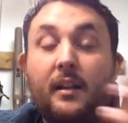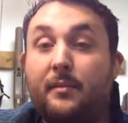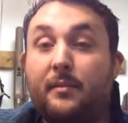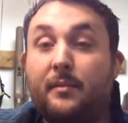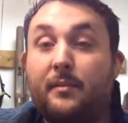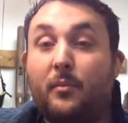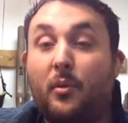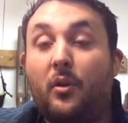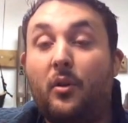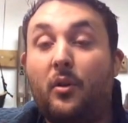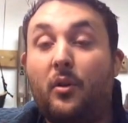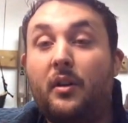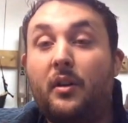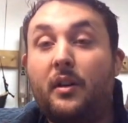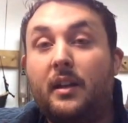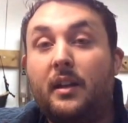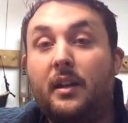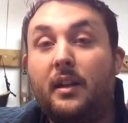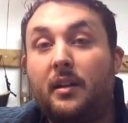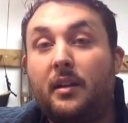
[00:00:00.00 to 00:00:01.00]
anymore,
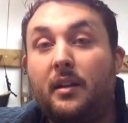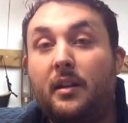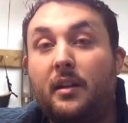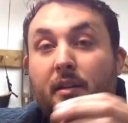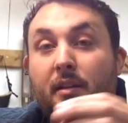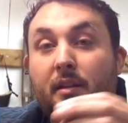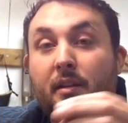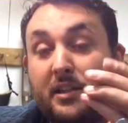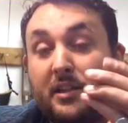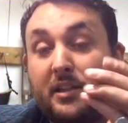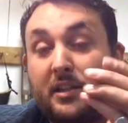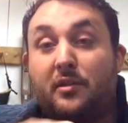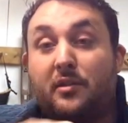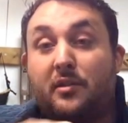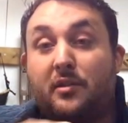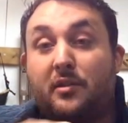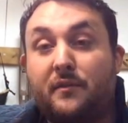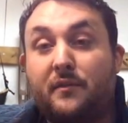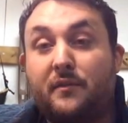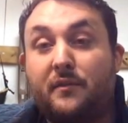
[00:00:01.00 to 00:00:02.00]
there's
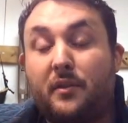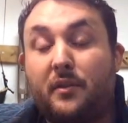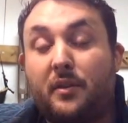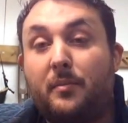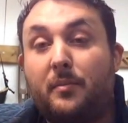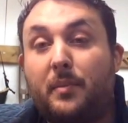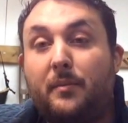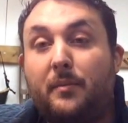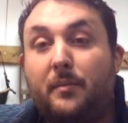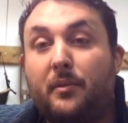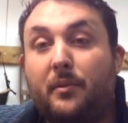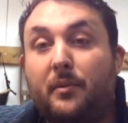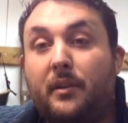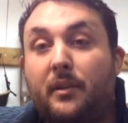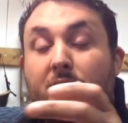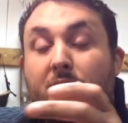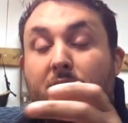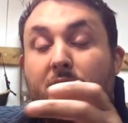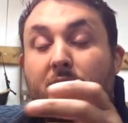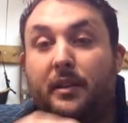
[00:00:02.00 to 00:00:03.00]
queues for the people
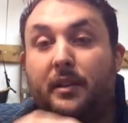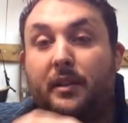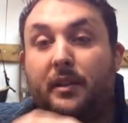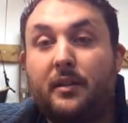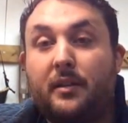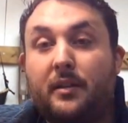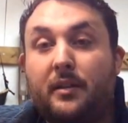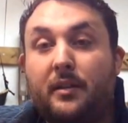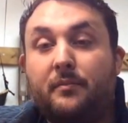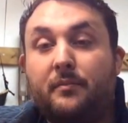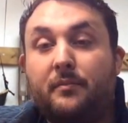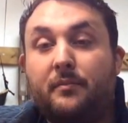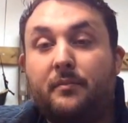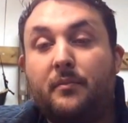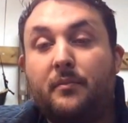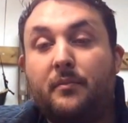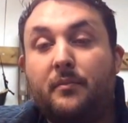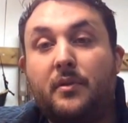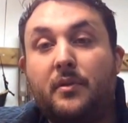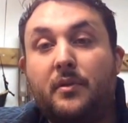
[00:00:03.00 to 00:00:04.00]
that are doing the
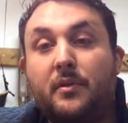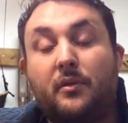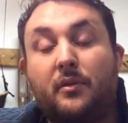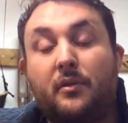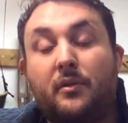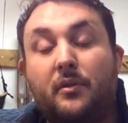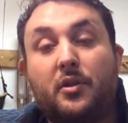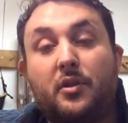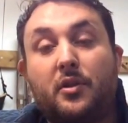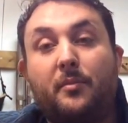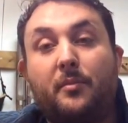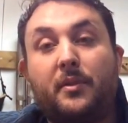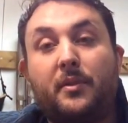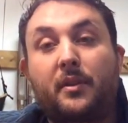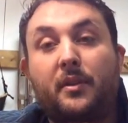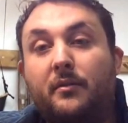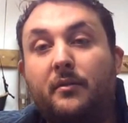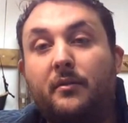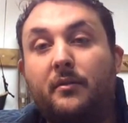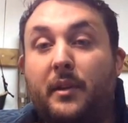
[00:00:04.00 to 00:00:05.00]
sort of jobs
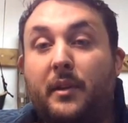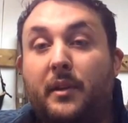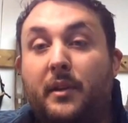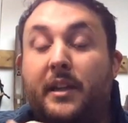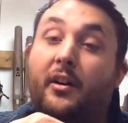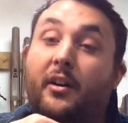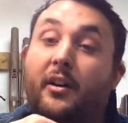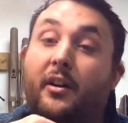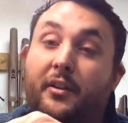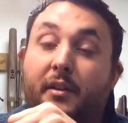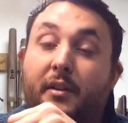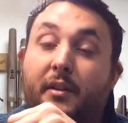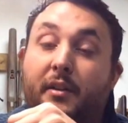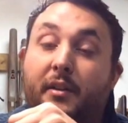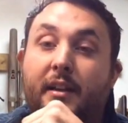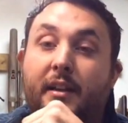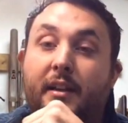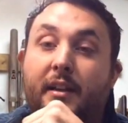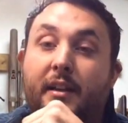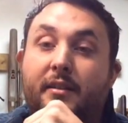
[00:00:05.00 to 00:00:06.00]
that we can't do
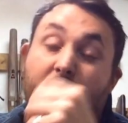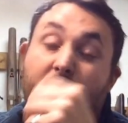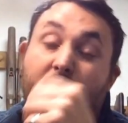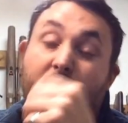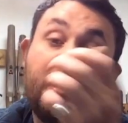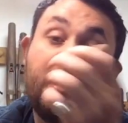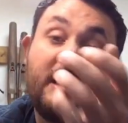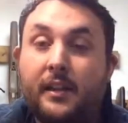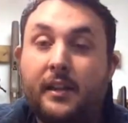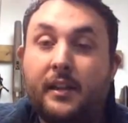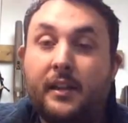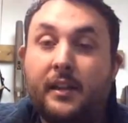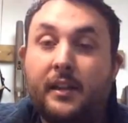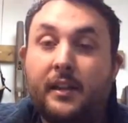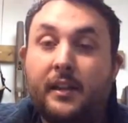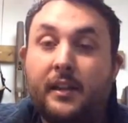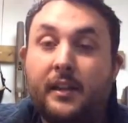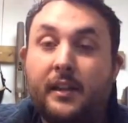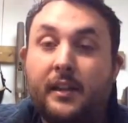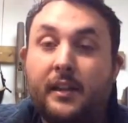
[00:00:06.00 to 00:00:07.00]
here, so the
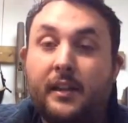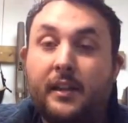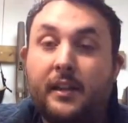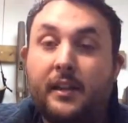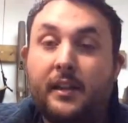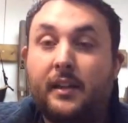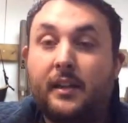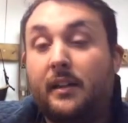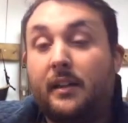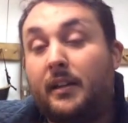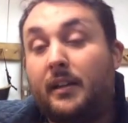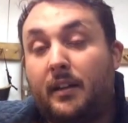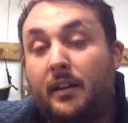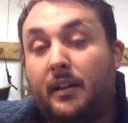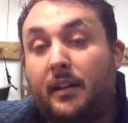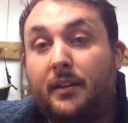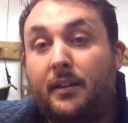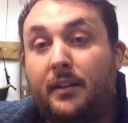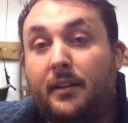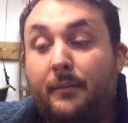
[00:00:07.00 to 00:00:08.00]
engraving
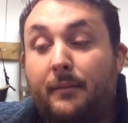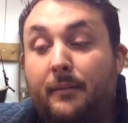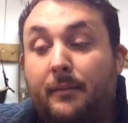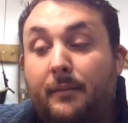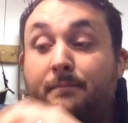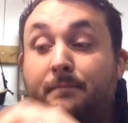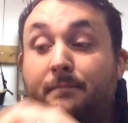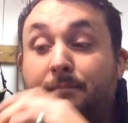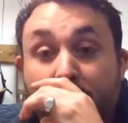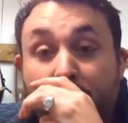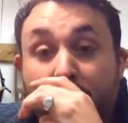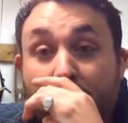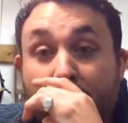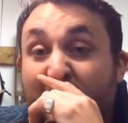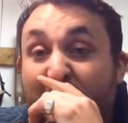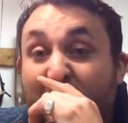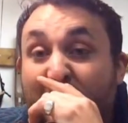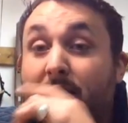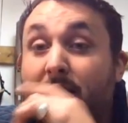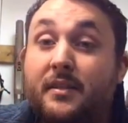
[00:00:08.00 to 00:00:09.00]
mm. and um,
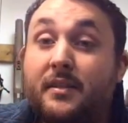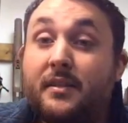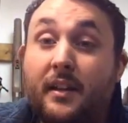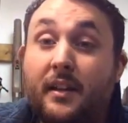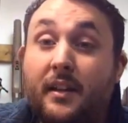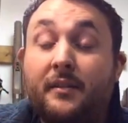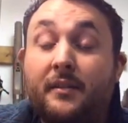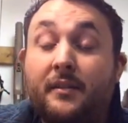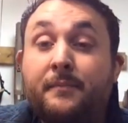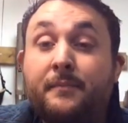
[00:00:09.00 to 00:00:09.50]
yeah, so.